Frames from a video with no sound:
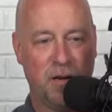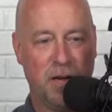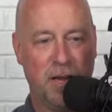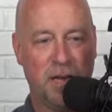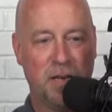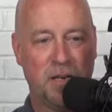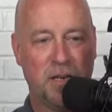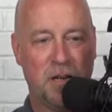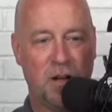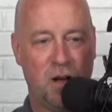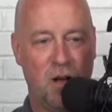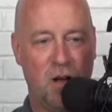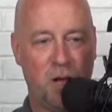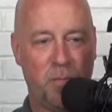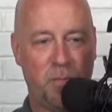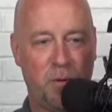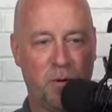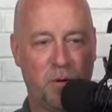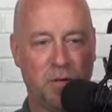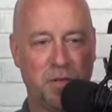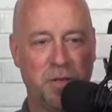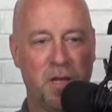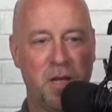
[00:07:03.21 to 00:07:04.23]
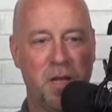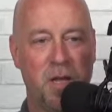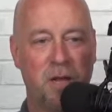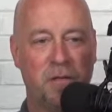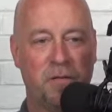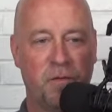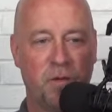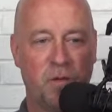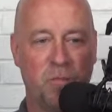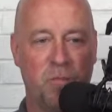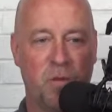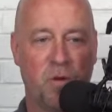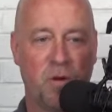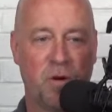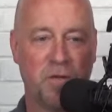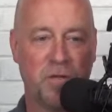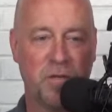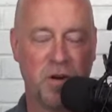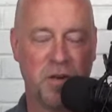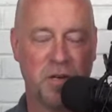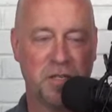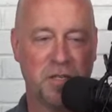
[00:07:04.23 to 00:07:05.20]
In Colbert, for the Board
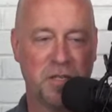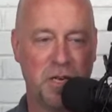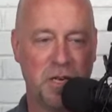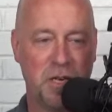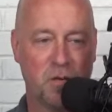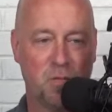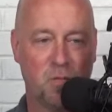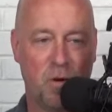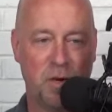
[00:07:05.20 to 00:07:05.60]
of Trustees,